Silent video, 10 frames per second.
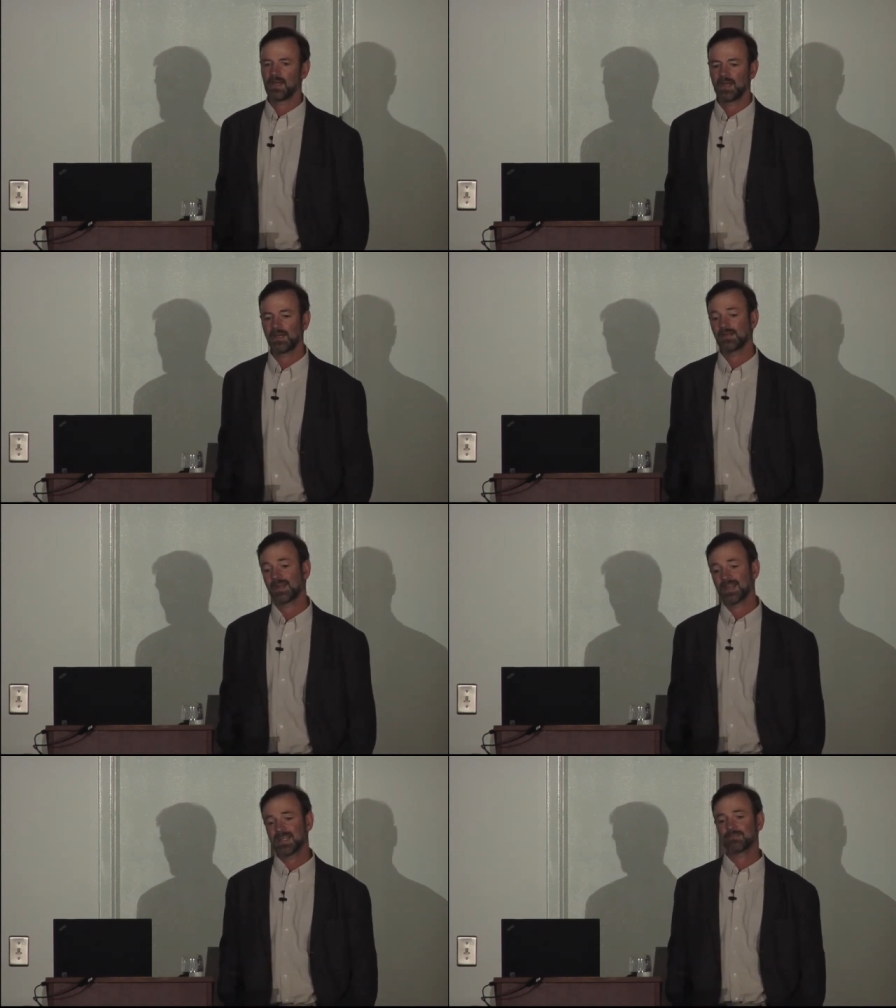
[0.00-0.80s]
And,
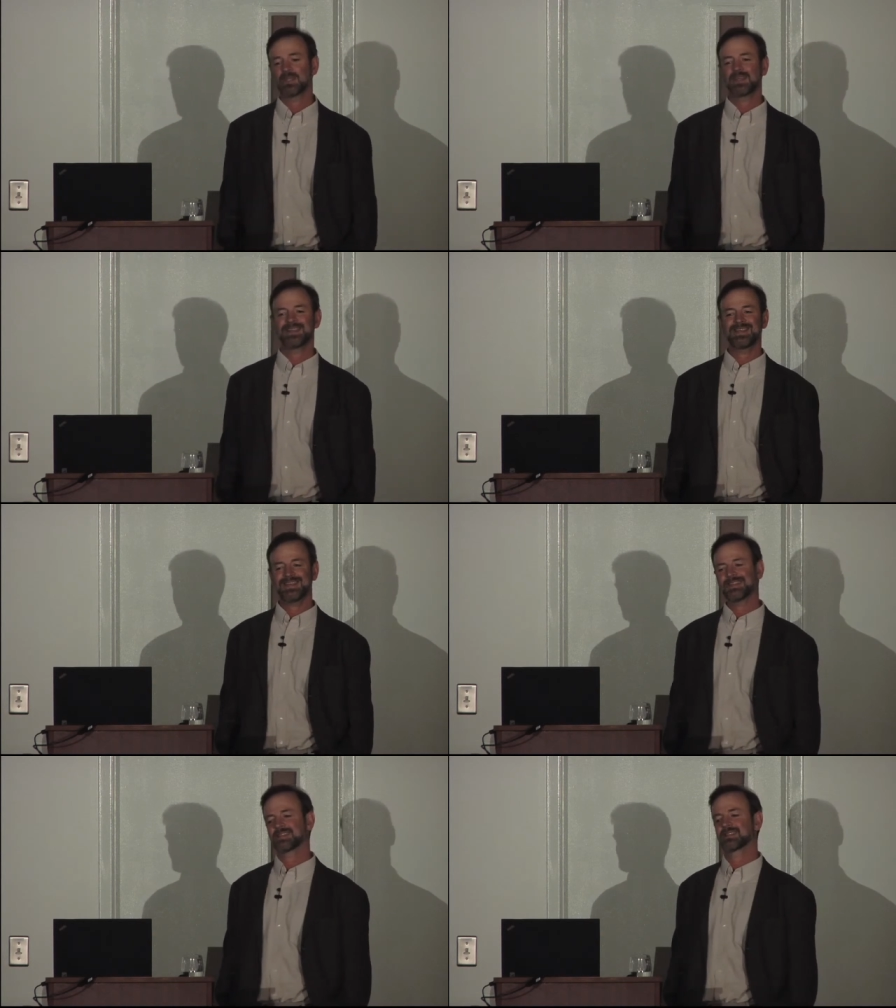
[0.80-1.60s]
and I kept getting
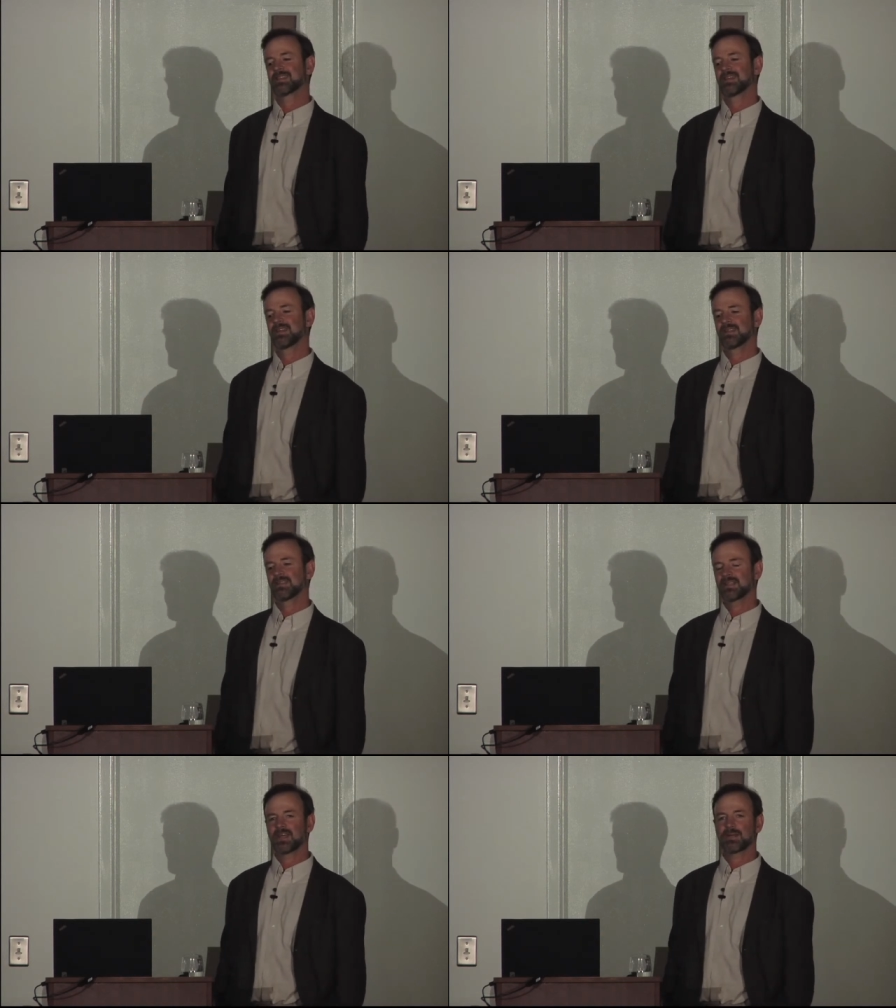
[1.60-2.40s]
hints
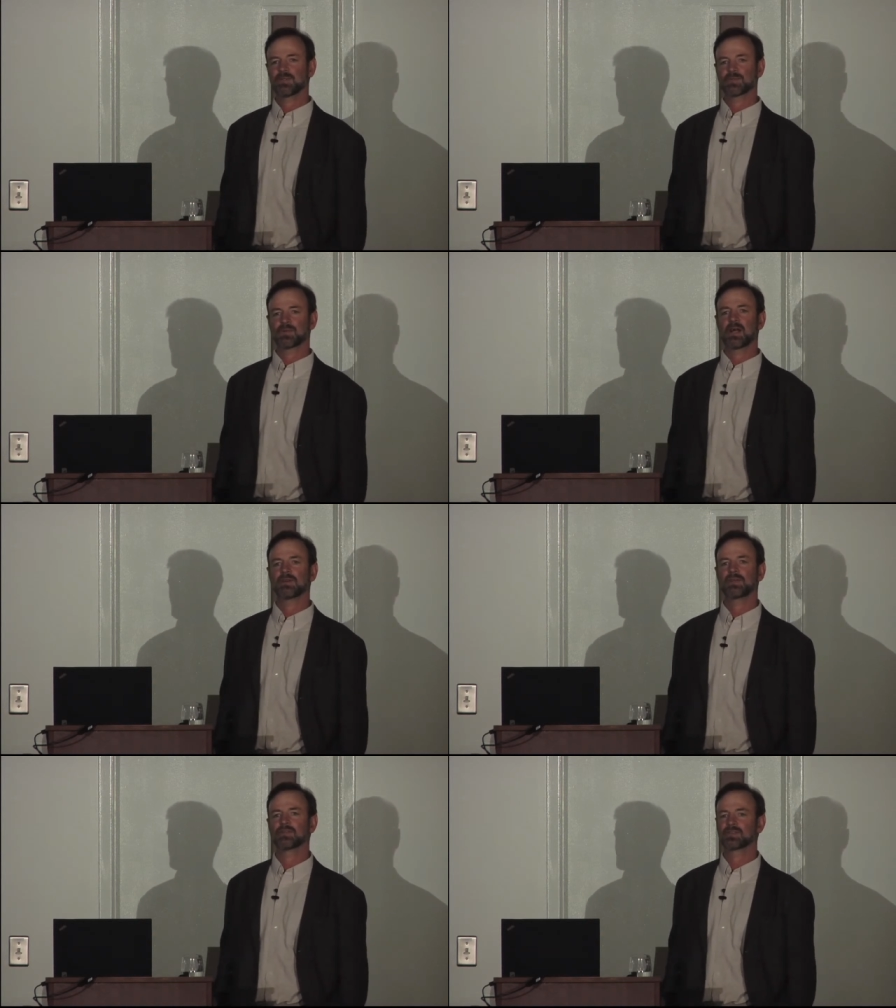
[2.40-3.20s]
that the animals were
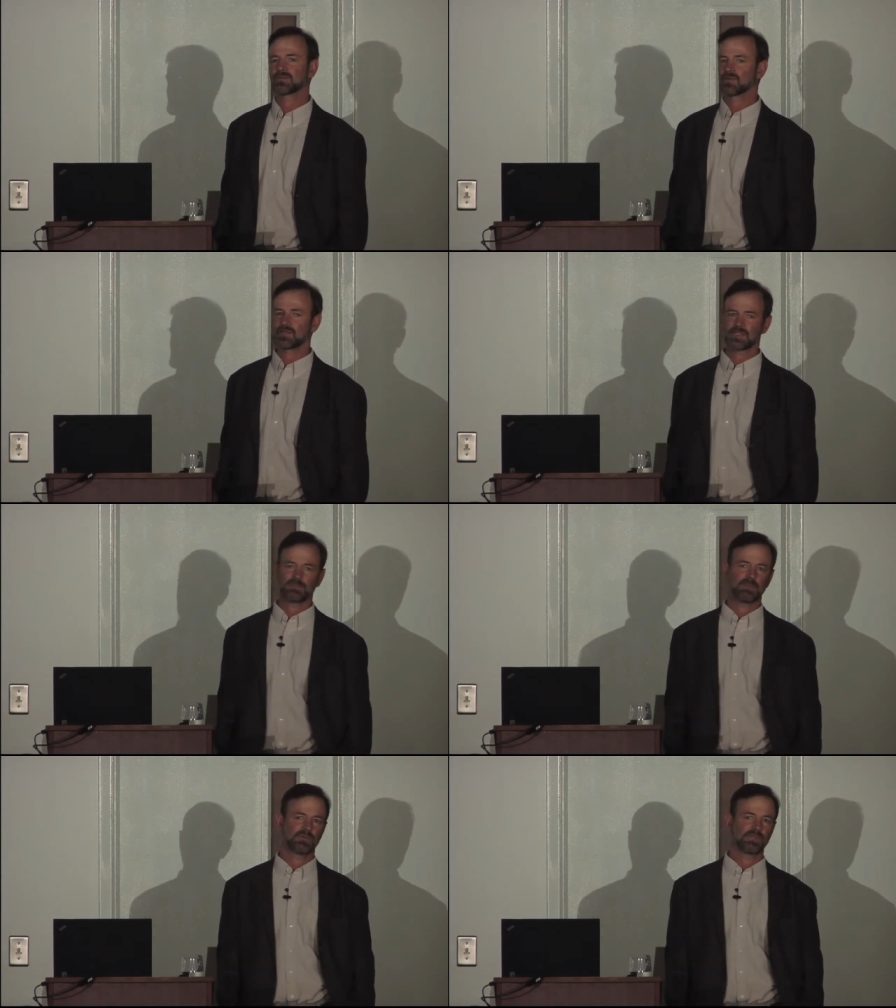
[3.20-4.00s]
out there, stories
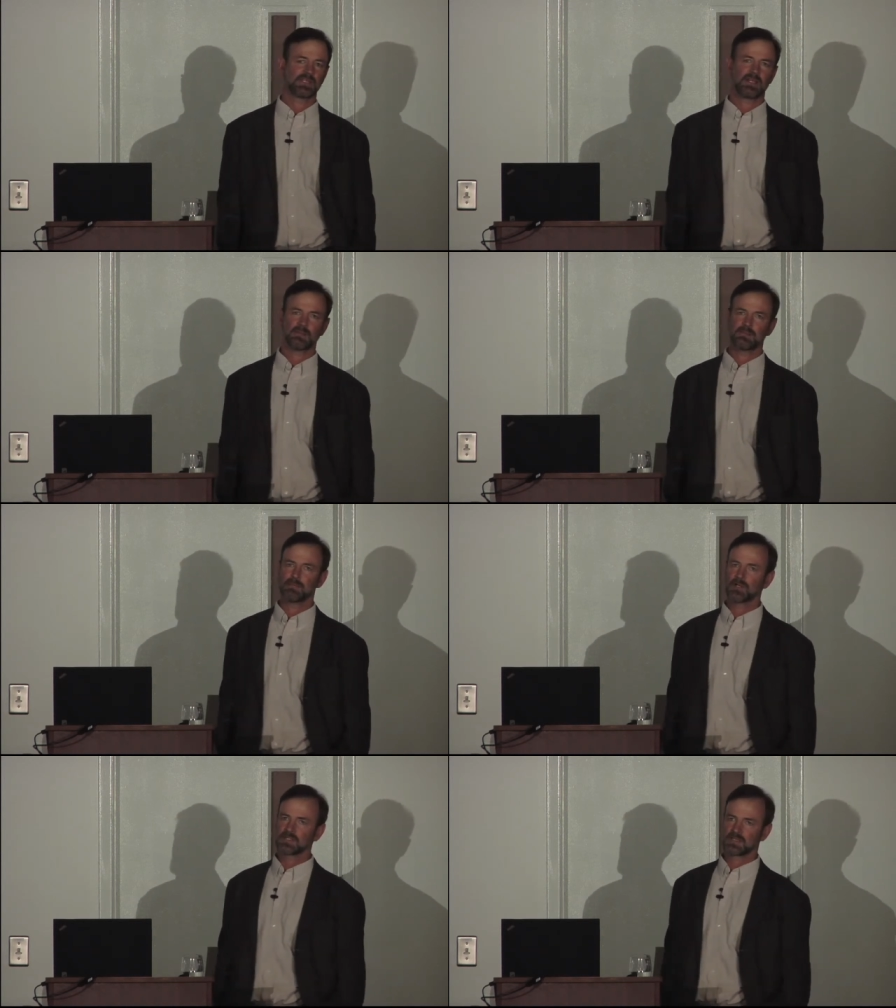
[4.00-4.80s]
that people would tell me,
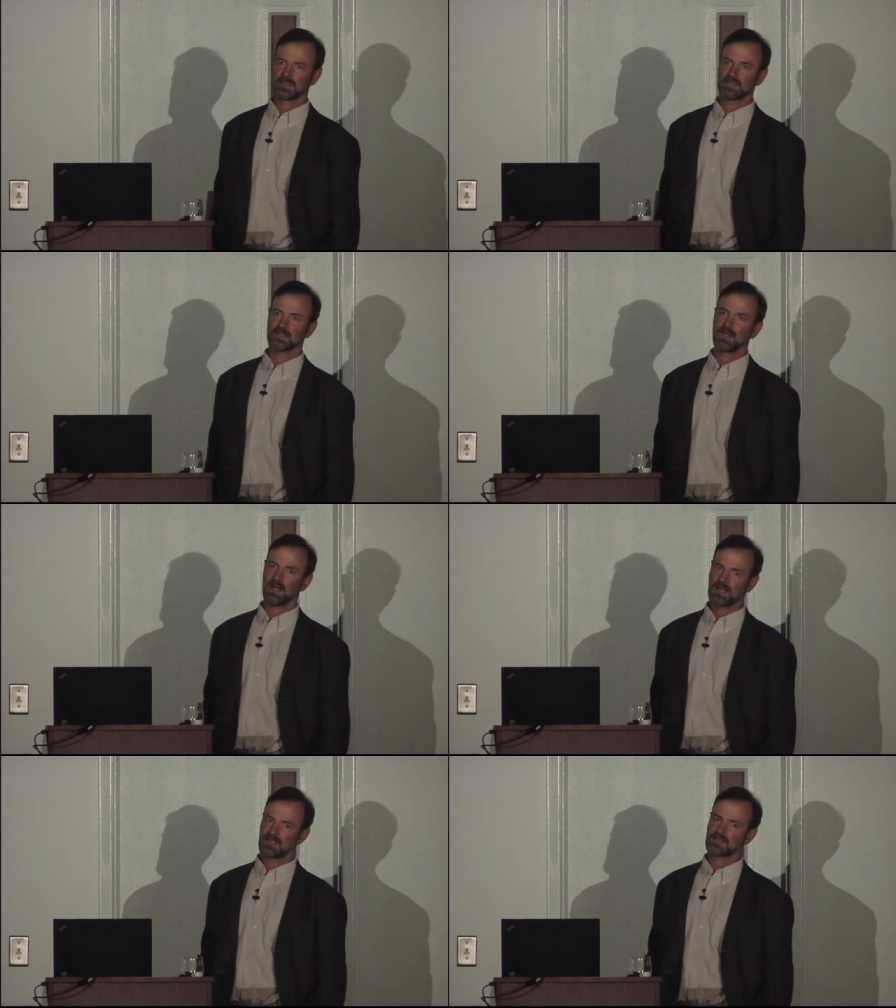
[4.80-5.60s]
mostly
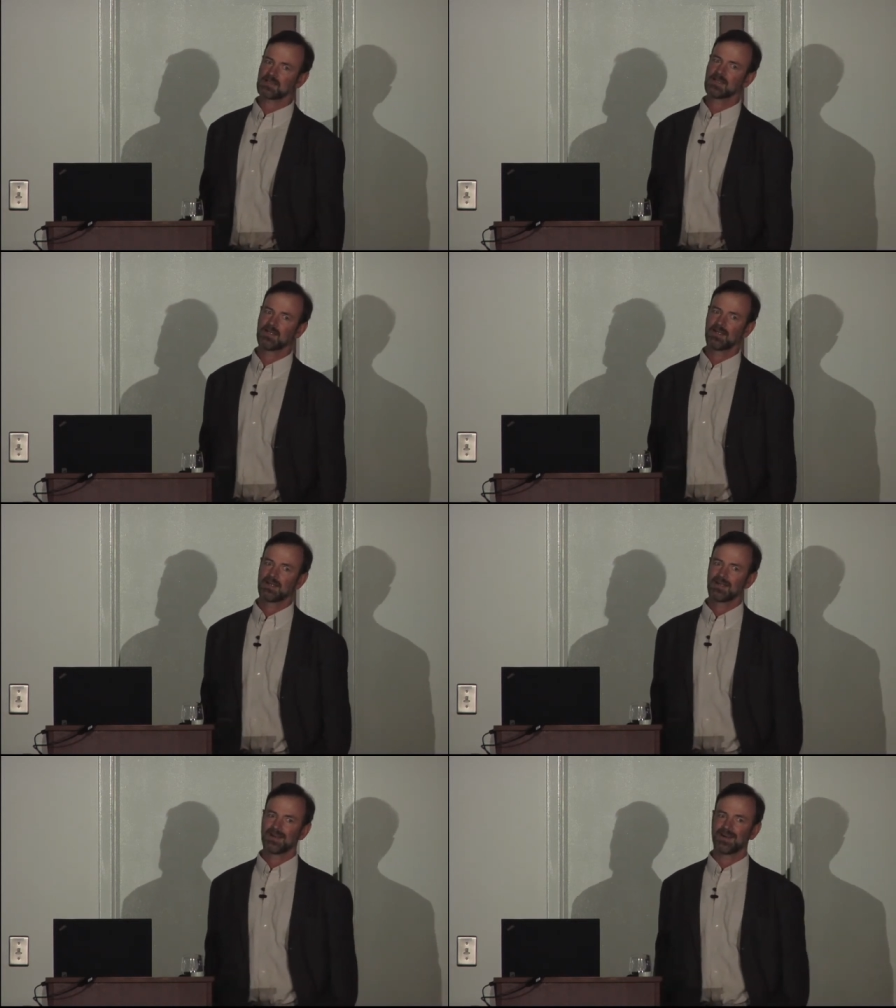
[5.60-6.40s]
lies
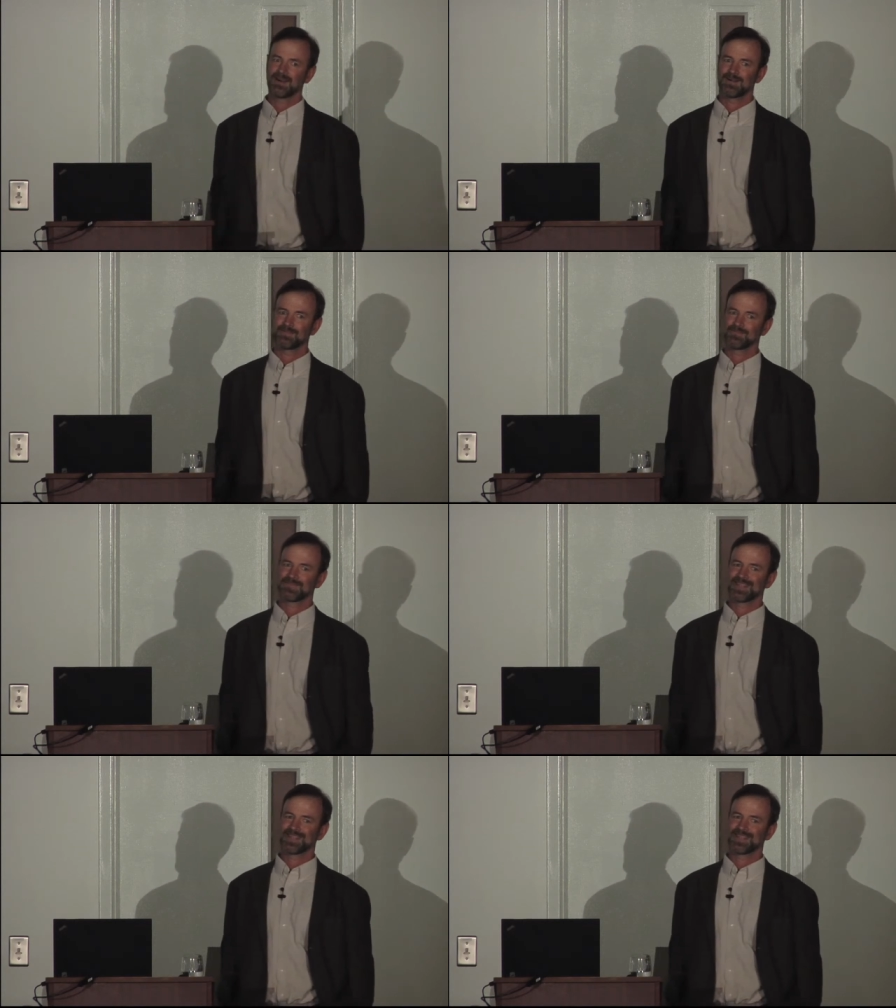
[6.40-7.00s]
um,